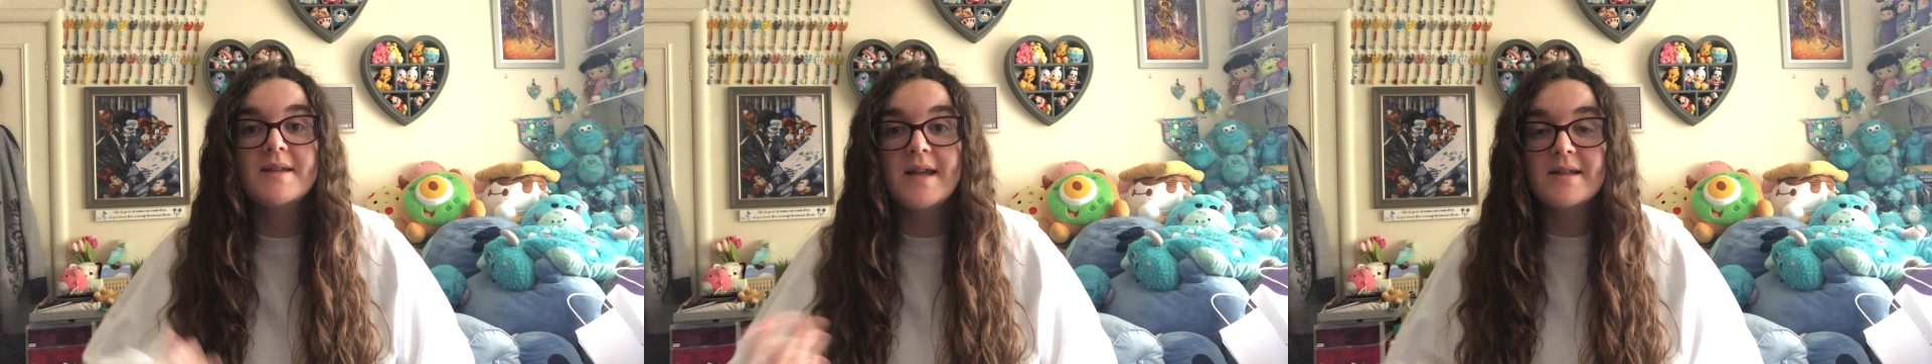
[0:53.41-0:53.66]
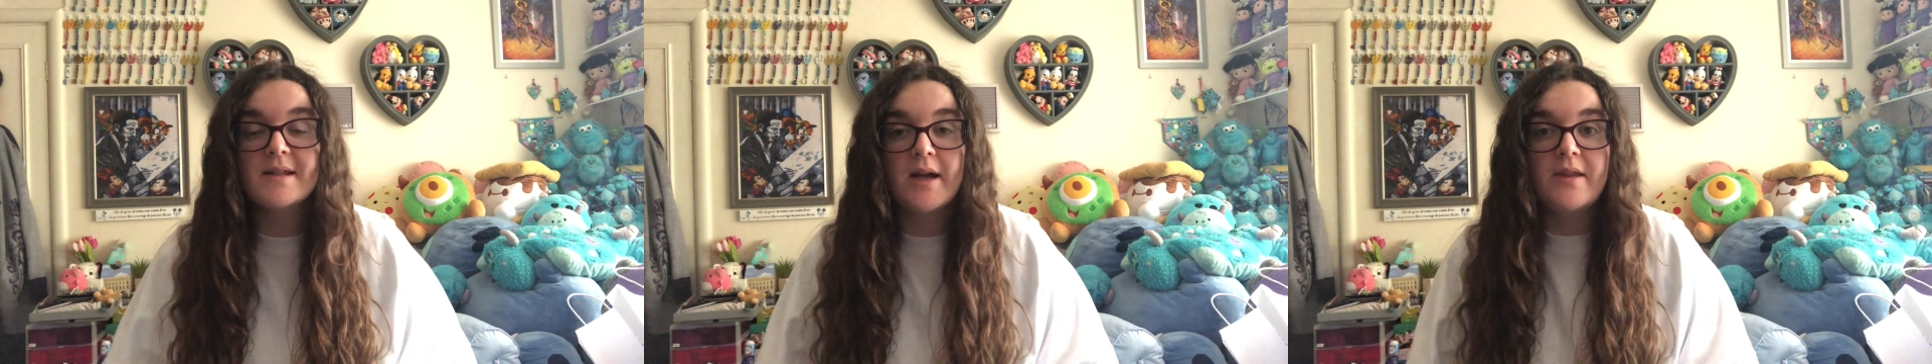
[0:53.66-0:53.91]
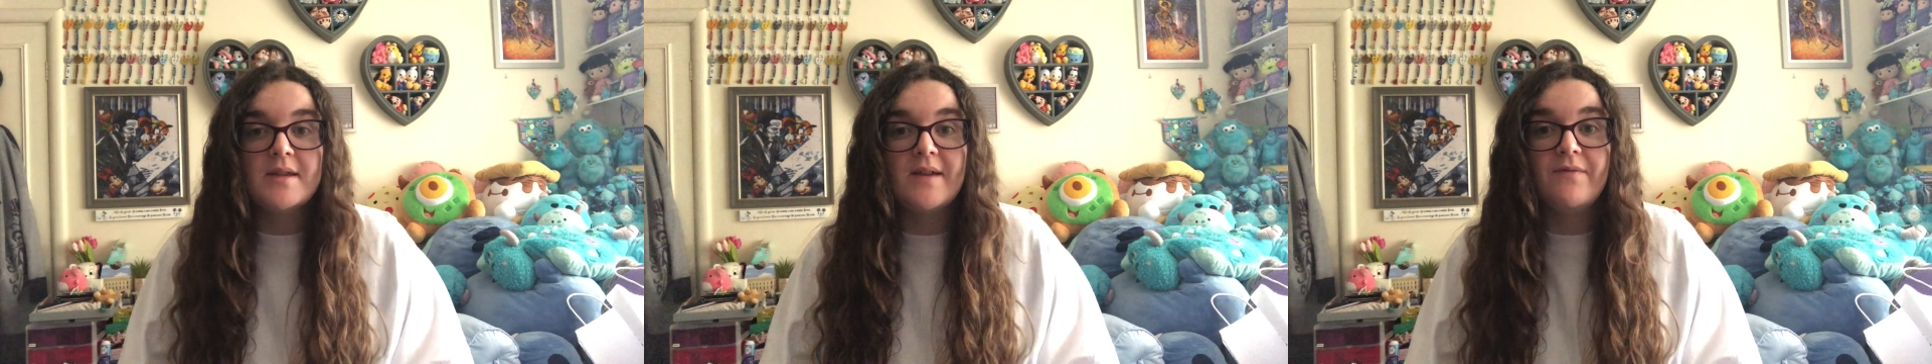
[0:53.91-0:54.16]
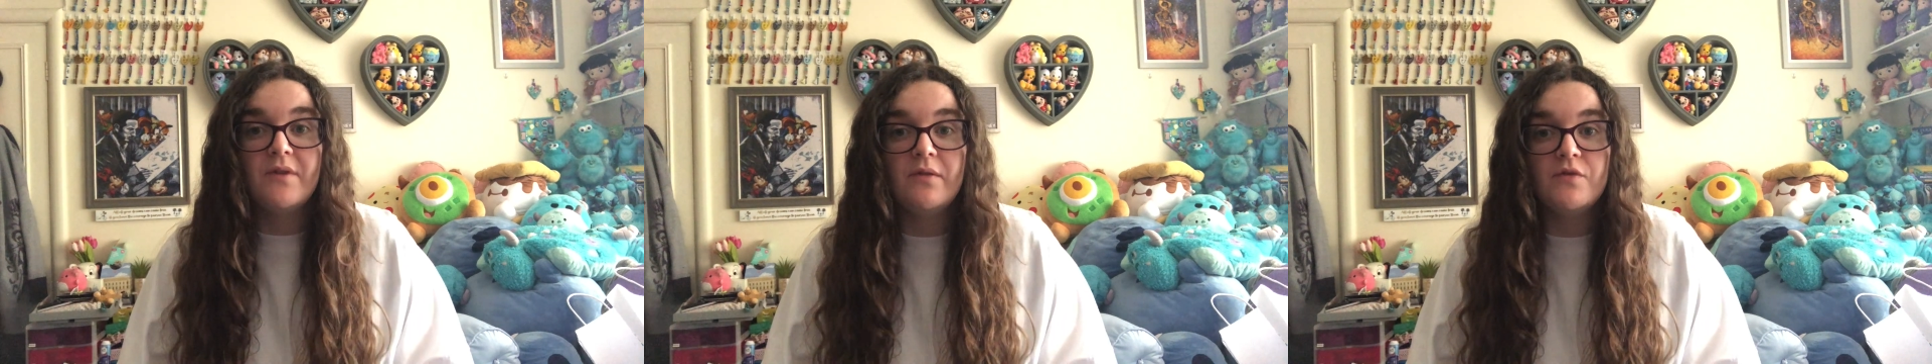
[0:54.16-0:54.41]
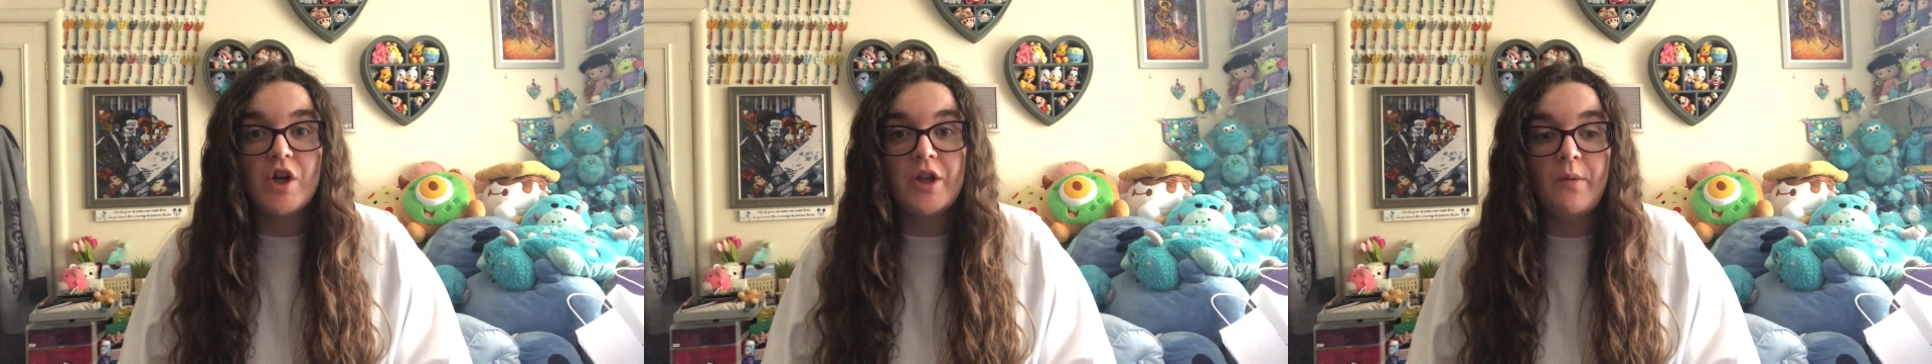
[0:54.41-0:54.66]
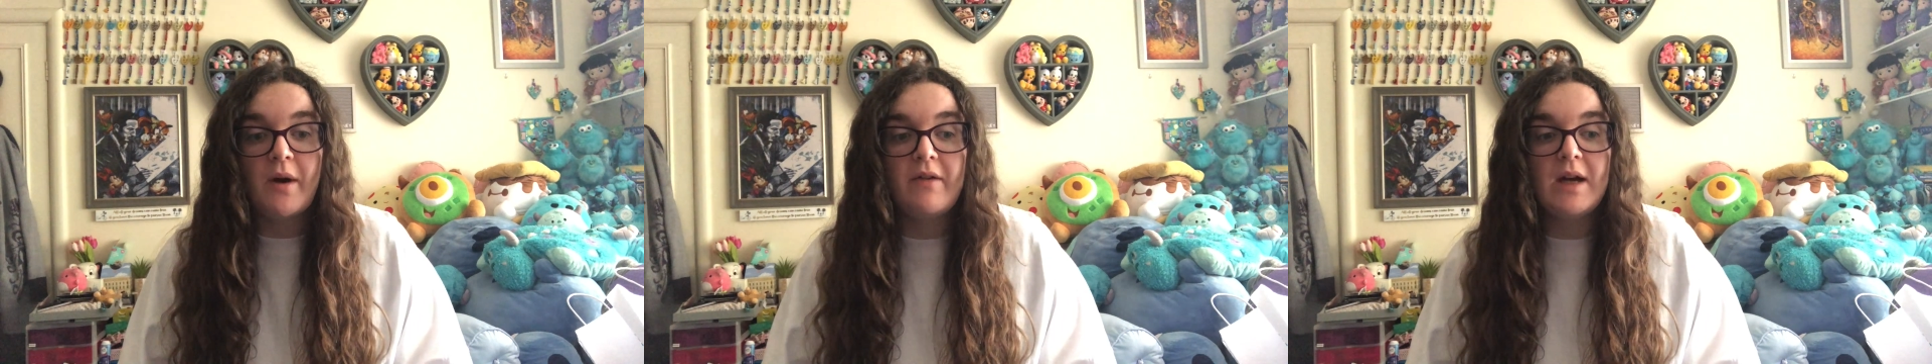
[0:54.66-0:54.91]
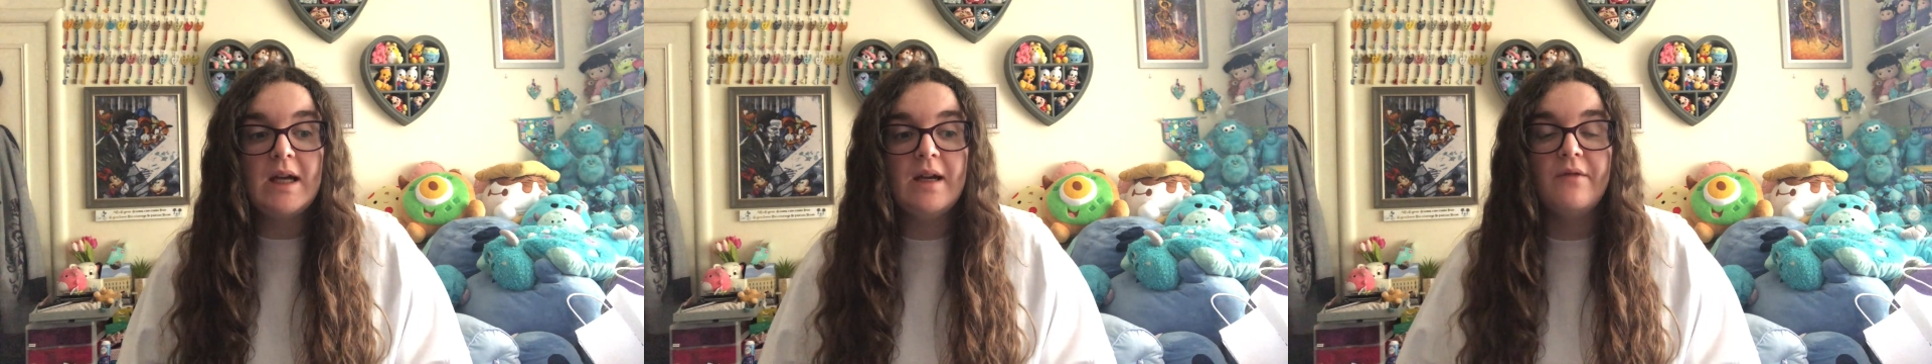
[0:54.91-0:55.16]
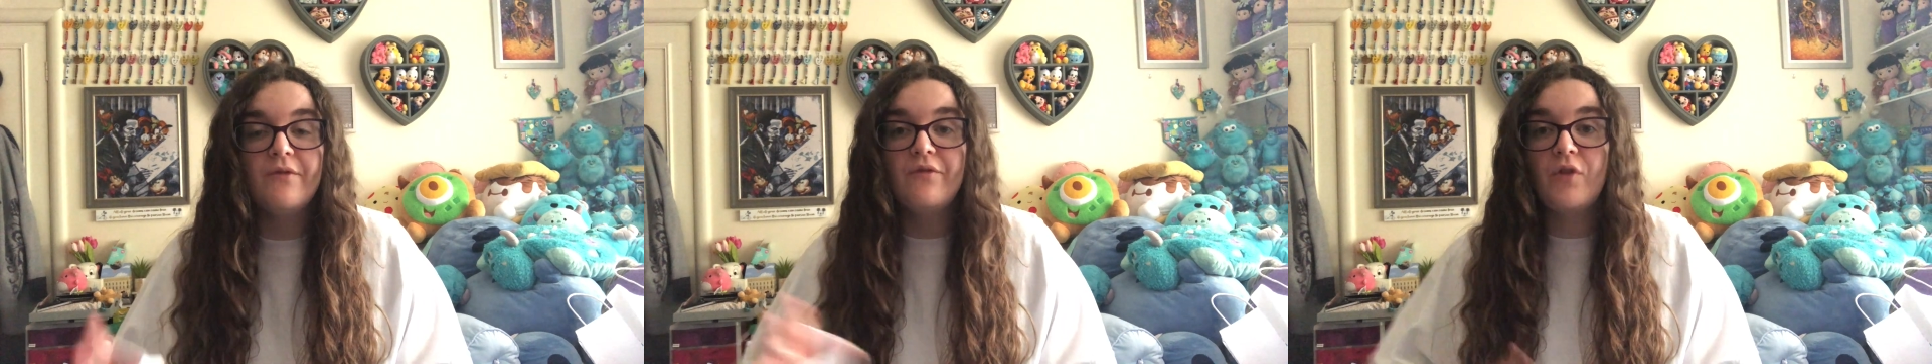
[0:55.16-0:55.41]
Saturday the 7th of
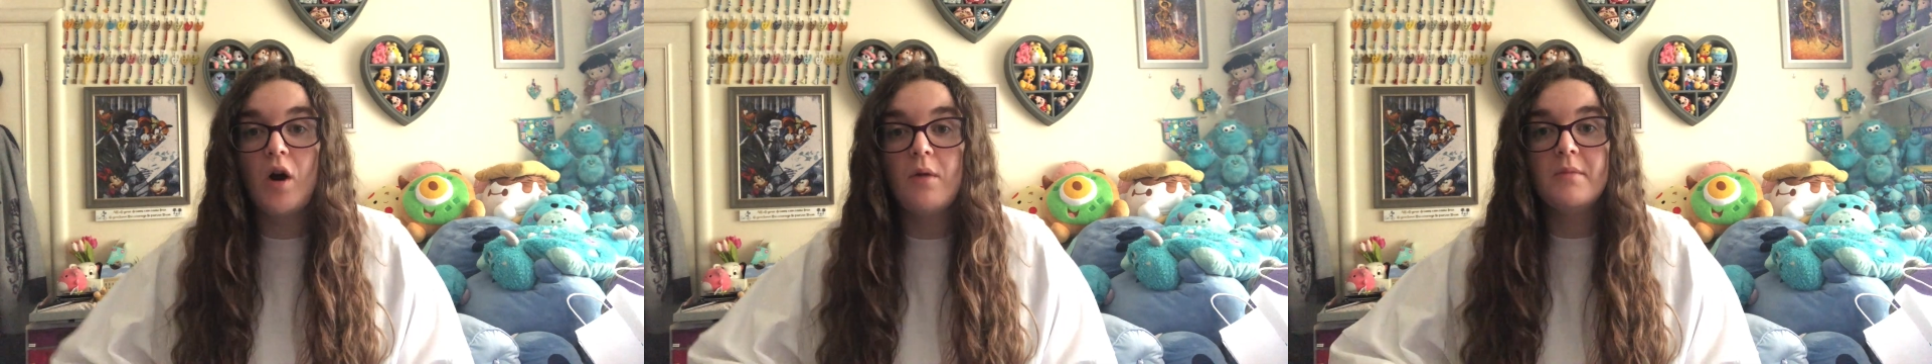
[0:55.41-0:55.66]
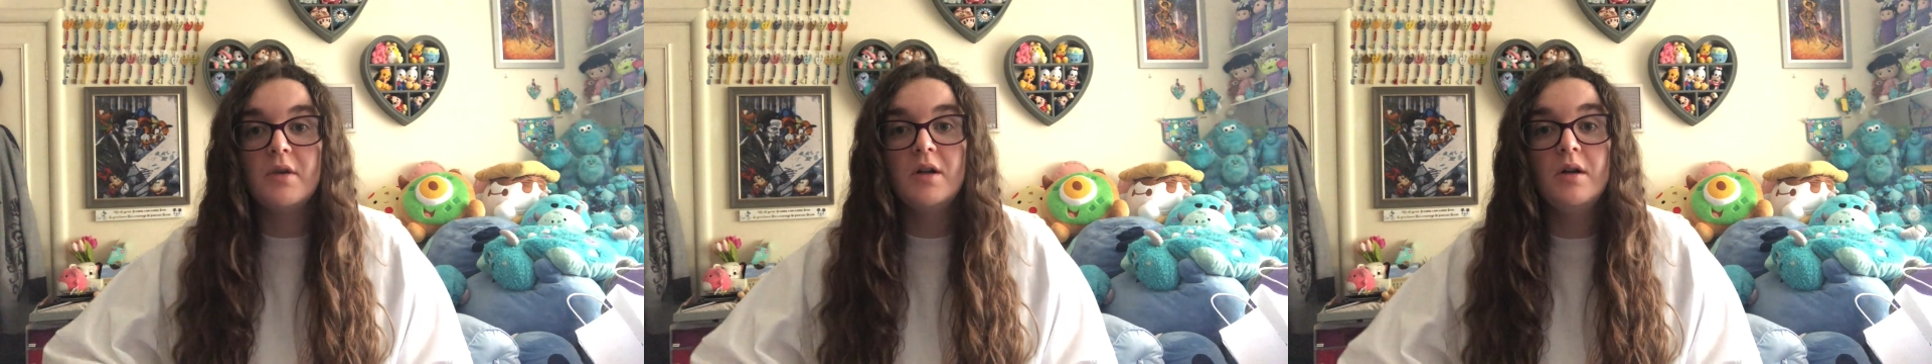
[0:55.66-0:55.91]
January from